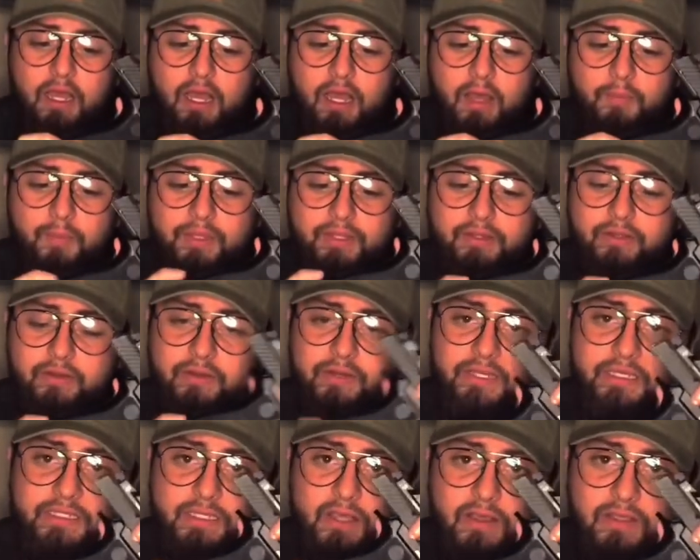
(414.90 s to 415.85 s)
but there
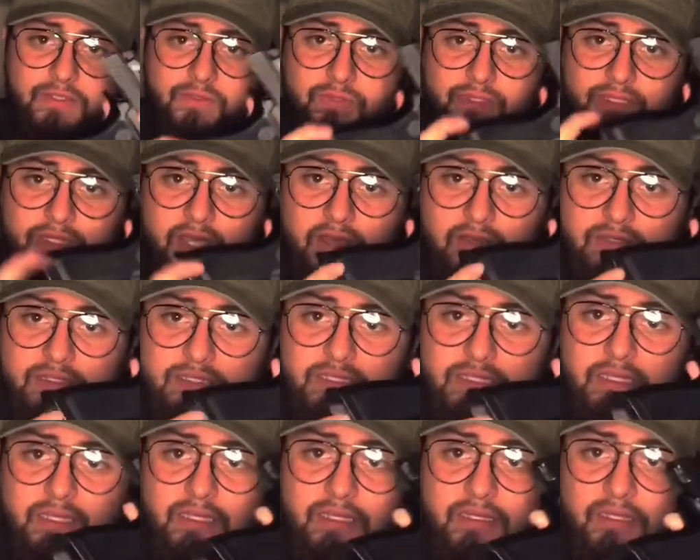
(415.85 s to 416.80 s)
is also a
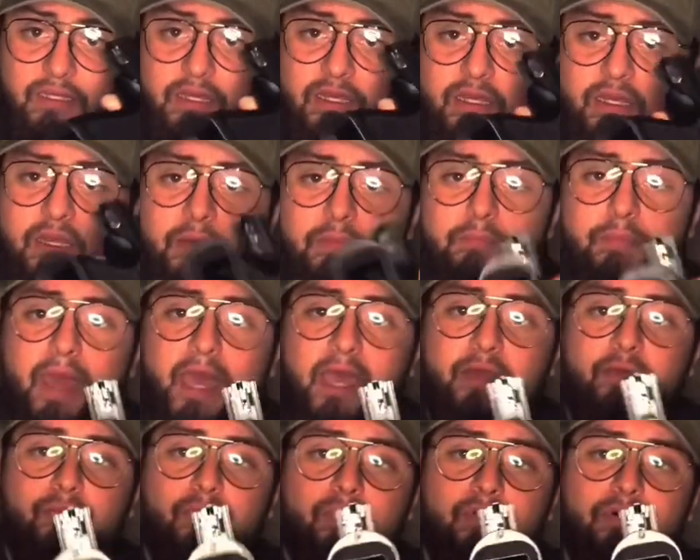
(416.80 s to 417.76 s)
tungsten
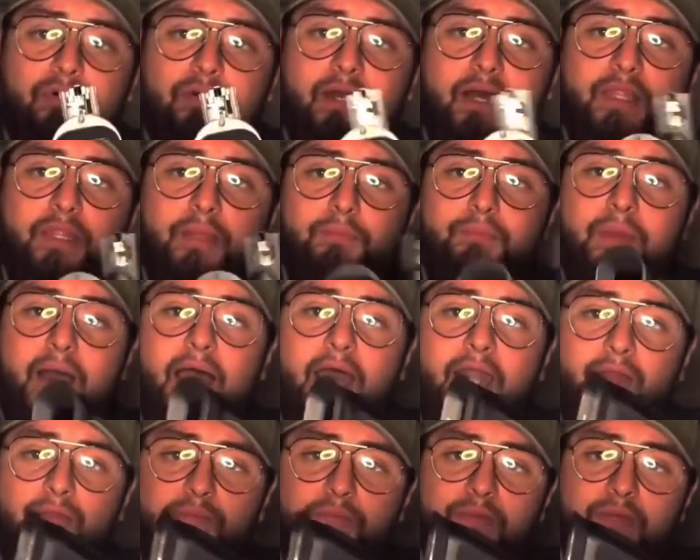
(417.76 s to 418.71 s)
mag wall on the
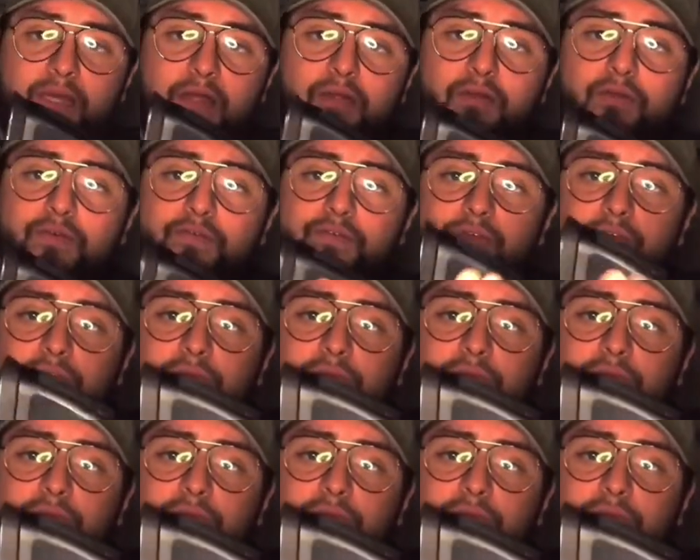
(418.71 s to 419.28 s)
bottom. I don't know if you can